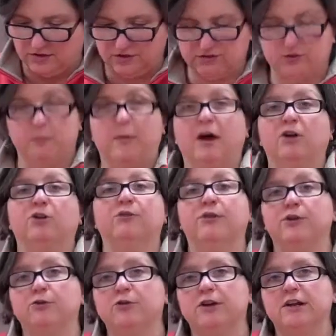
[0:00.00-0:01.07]
this amount
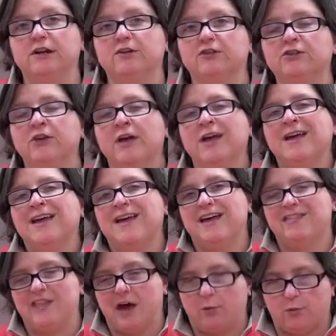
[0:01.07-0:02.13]
of ingredients,
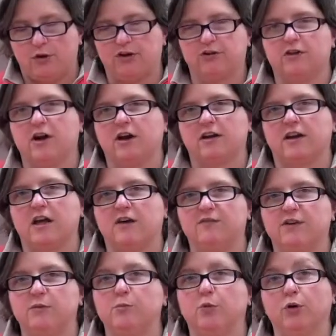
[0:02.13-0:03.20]
and that way you're not going to
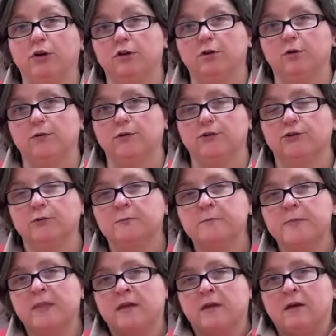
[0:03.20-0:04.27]
have any boilovers.
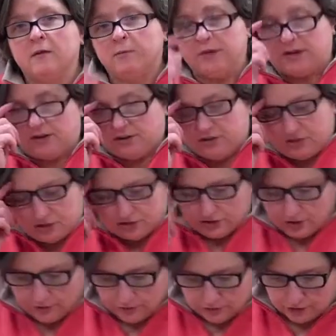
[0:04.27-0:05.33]
Because this
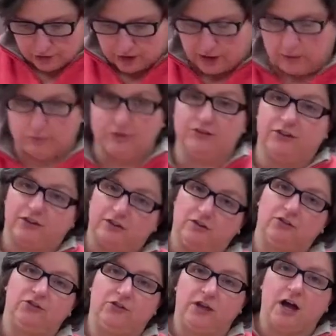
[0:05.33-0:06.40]
stuff is going to get
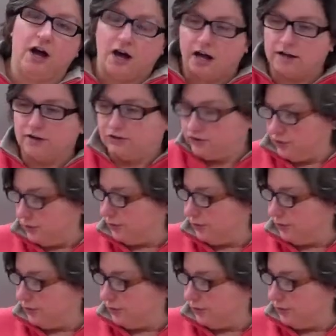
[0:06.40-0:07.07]
ridiculously hot, it's